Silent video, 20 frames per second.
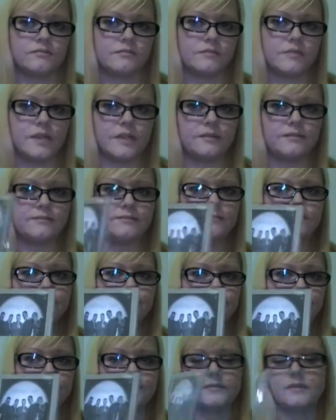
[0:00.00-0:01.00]
But
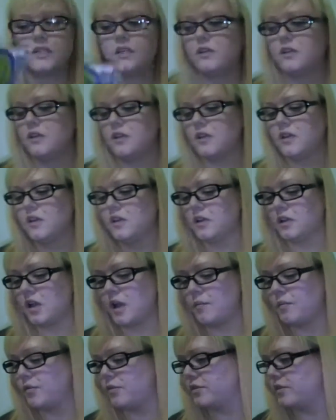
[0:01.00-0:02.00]

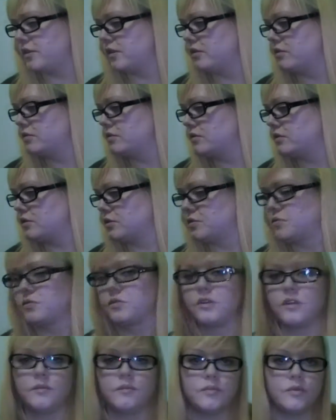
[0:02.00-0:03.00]
got both of those. Those
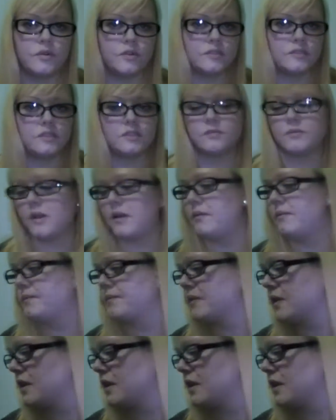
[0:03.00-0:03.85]
were imports as well.